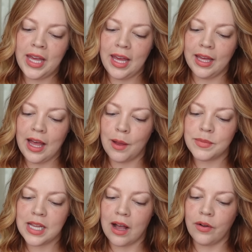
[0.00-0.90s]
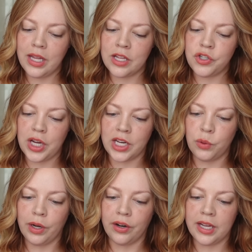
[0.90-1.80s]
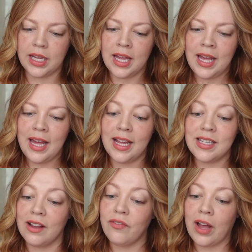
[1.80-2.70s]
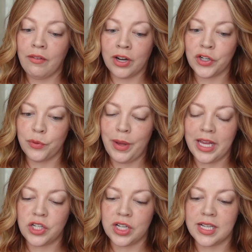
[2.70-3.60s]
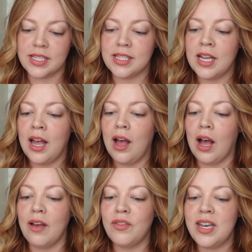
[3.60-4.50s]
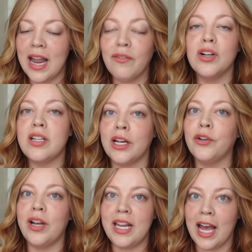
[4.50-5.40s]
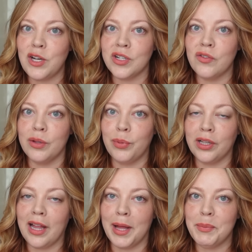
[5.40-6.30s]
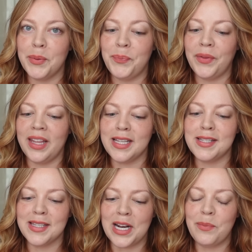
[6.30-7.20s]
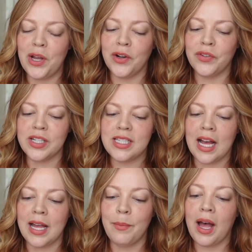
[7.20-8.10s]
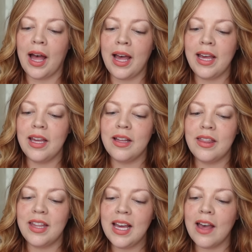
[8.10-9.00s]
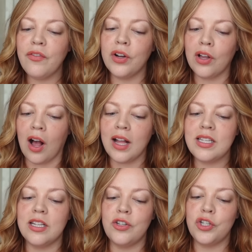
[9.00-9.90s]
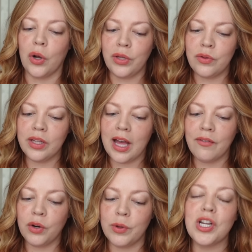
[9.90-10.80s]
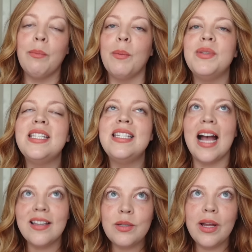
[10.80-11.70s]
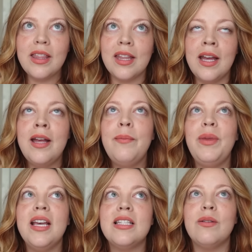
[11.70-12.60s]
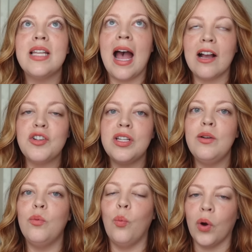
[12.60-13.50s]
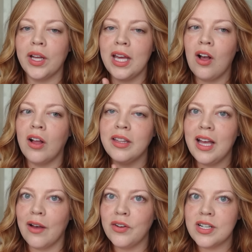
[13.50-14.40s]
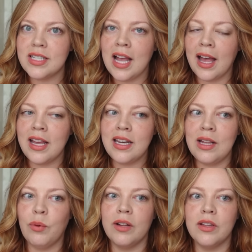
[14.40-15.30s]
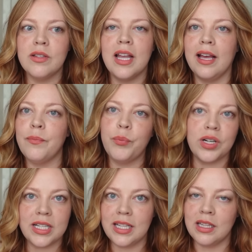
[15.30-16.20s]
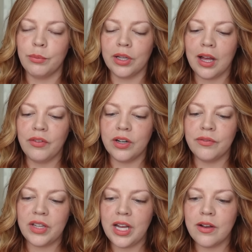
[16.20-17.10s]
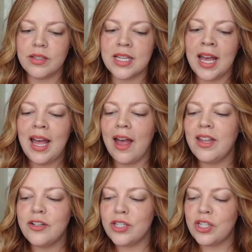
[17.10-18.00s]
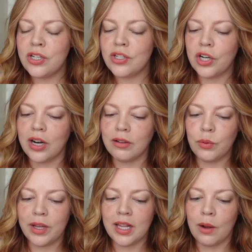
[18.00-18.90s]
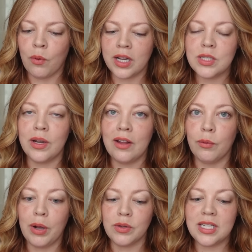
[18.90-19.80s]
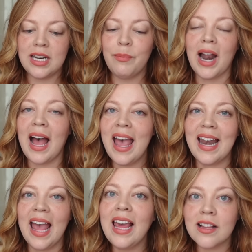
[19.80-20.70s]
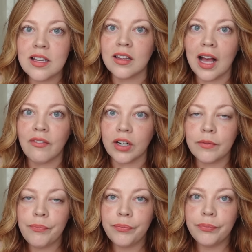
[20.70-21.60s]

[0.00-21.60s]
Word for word: It comes out in January. It's like five hundred pages. I've never done a Grady Hendrix for the book club, and this is going to be our first time. I think I forgot to show you the cover, which I'm obsessed with because I was actually working on the cover design in one of those like predicting the book cover videos, and then it just didn't turn out the way that I wanted, so I never posted it, but I had hands on the cover.